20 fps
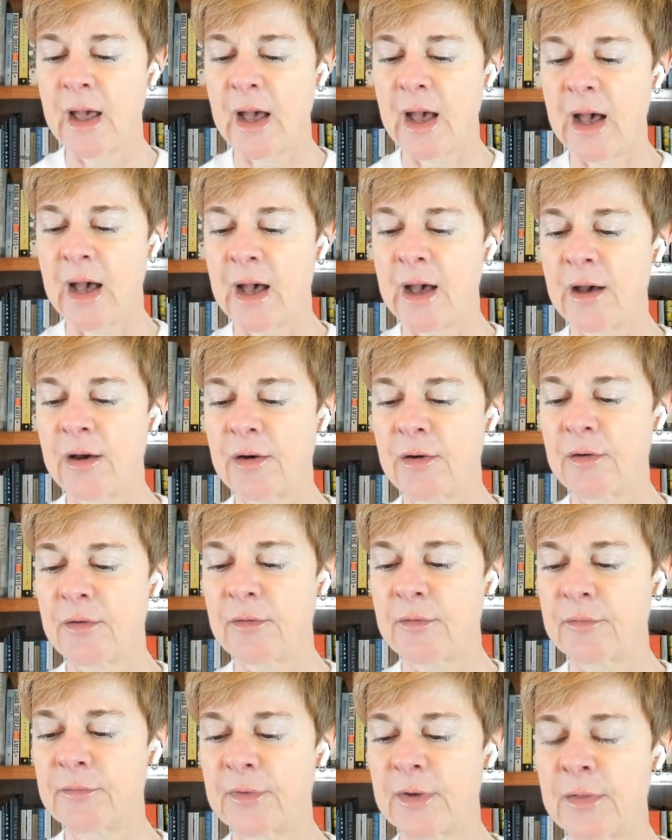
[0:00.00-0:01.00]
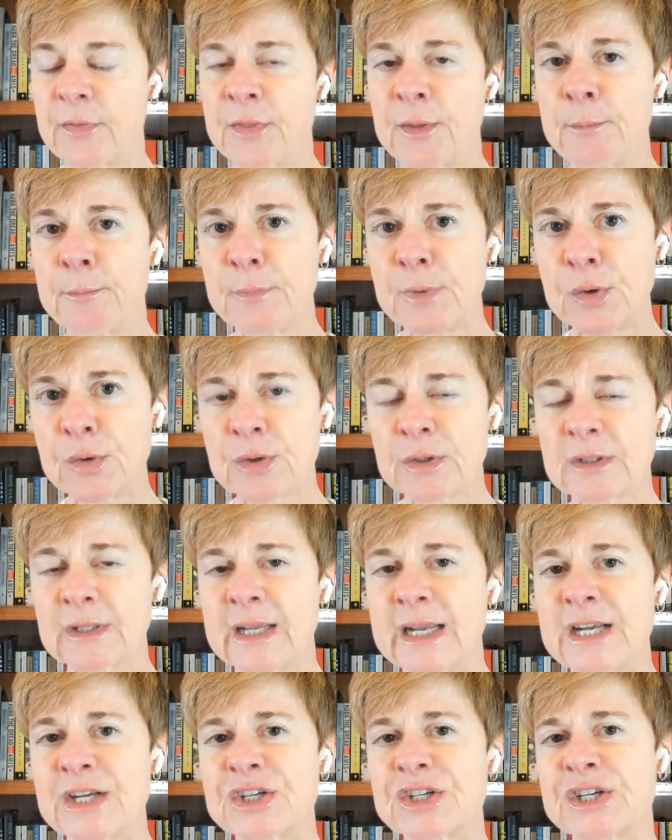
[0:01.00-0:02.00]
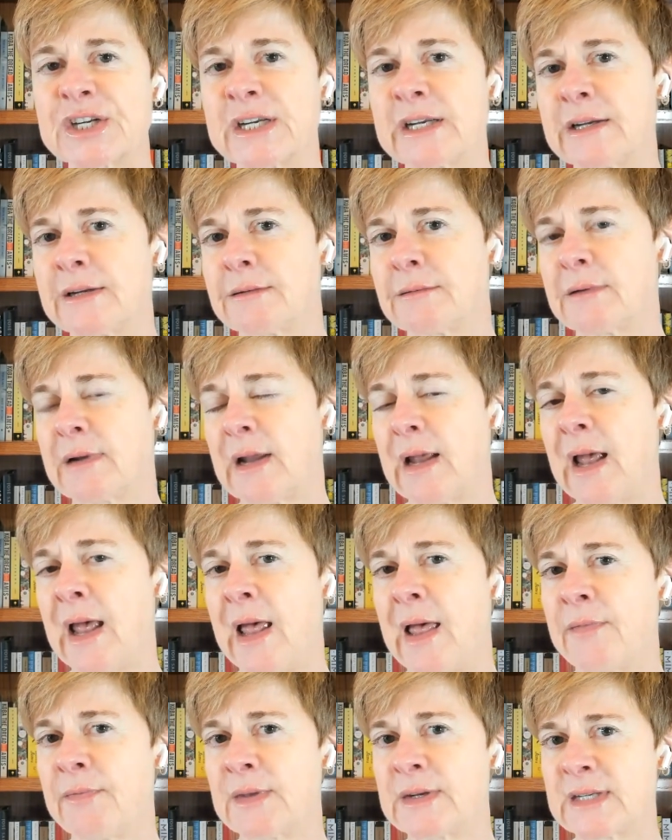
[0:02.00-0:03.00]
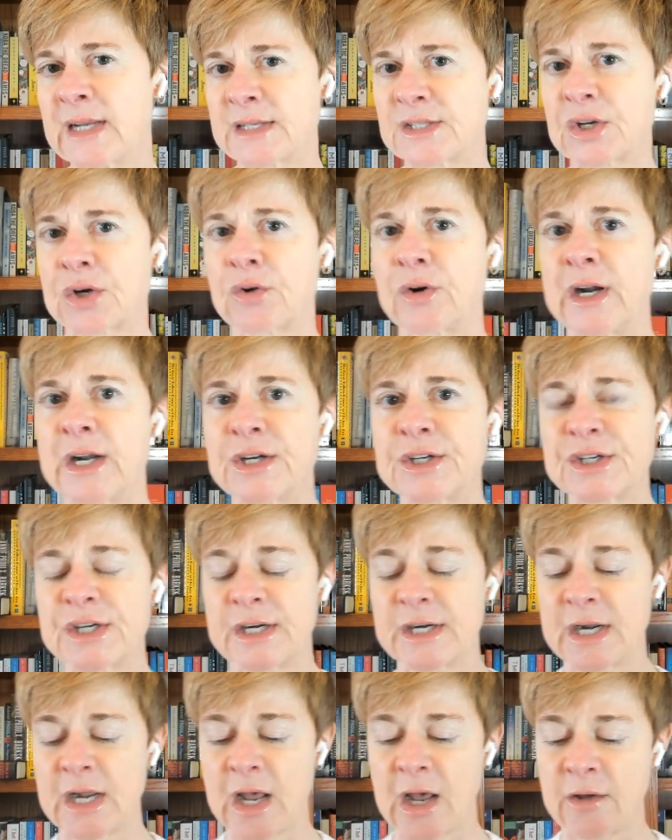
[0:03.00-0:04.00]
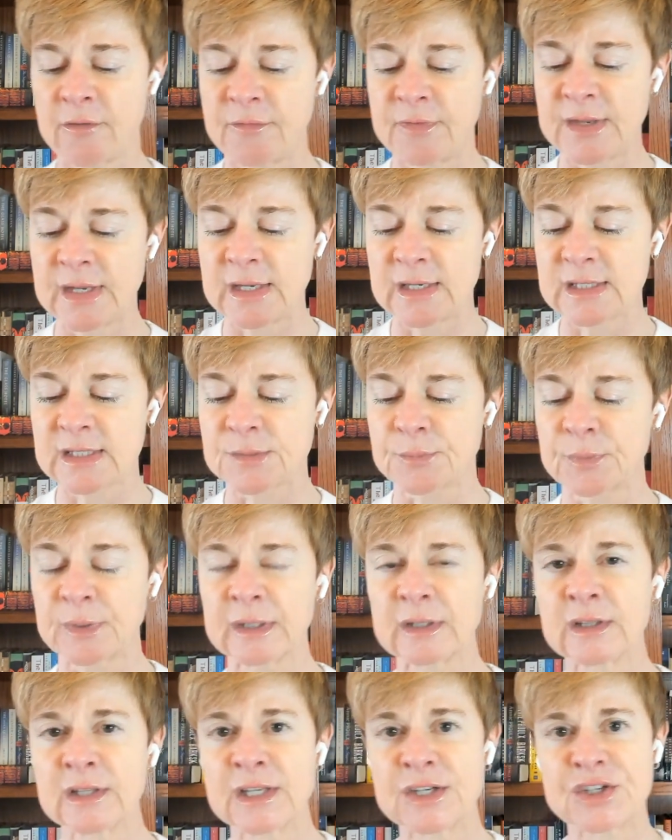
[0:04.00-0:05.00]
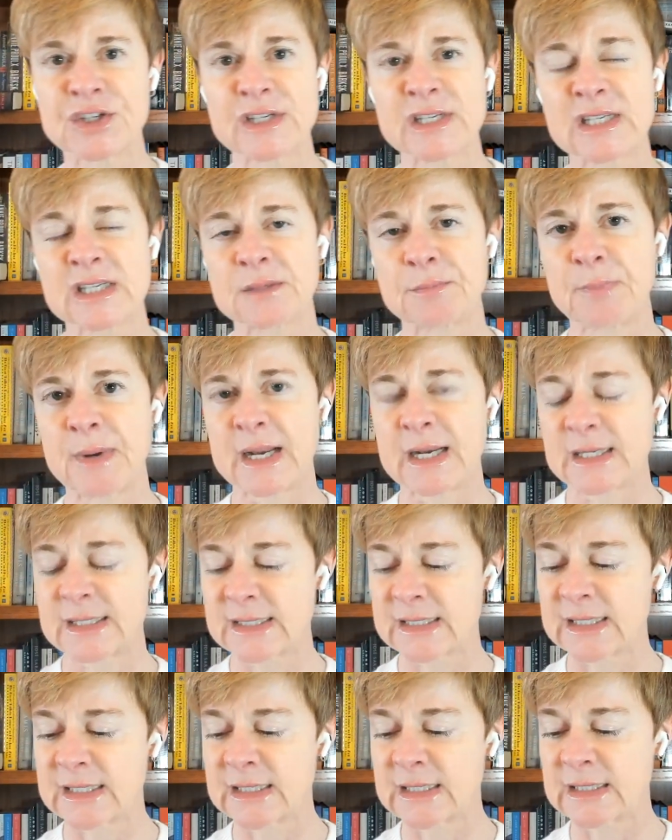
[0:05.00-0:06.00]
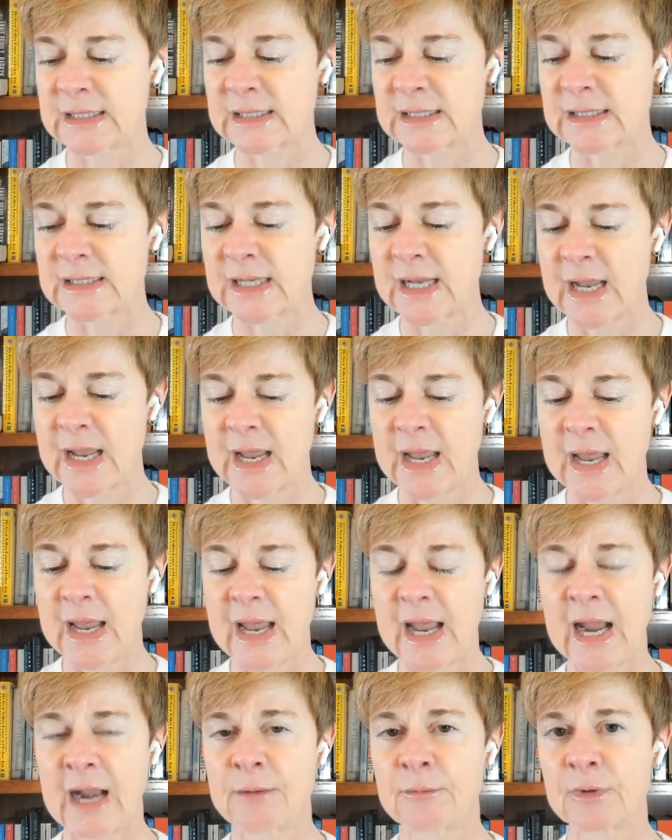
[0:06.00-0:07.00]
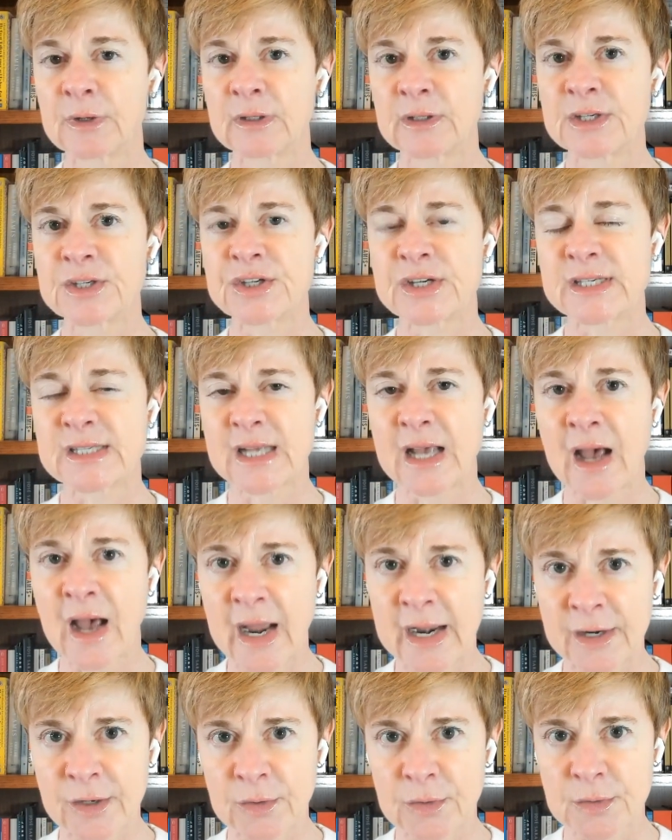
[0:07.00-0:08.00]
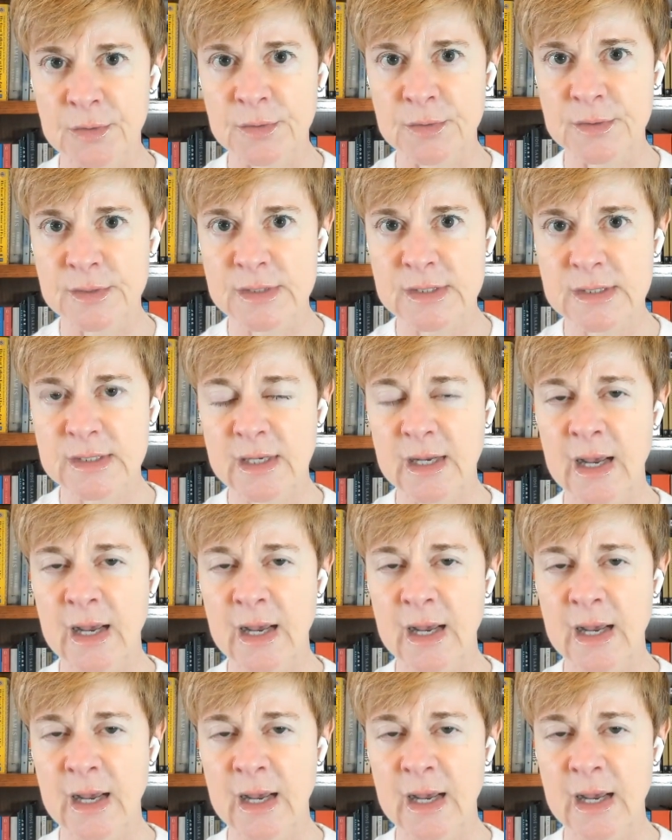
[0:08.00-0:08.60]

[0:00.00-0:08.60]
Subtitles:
of the mutilation and the desecration of these religious spaces and religious idols